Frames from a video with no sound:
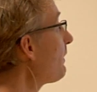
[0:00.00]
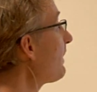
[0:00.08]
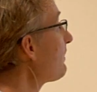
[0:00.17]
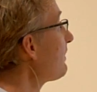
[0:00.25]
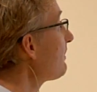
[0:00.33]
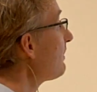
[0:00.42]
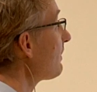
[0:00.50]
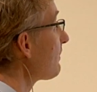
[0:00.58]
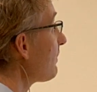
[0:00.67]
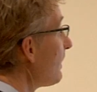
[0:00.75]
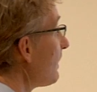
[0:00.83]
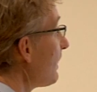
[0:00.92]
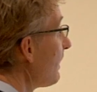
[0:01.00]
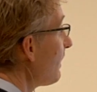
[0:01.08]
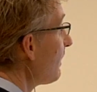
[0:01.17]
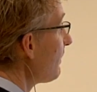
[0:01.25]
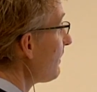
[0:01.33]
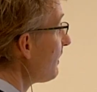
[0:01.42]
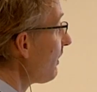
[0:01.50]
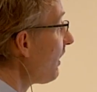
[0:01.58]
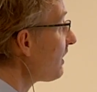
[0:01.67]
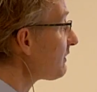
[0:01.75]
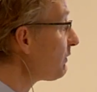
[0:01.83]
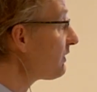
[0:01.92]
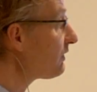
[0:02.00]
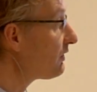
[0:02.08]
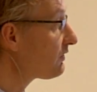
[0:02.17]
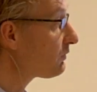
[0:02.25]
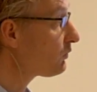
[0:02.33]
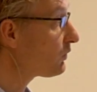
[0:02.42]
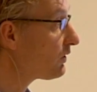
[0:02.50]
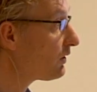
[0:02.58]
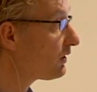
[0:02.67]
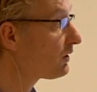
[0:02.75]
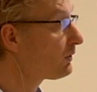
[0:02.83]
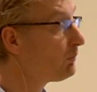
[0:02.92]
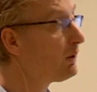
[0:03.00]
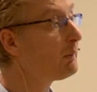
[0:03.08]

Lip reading: about this here. So the hospitals were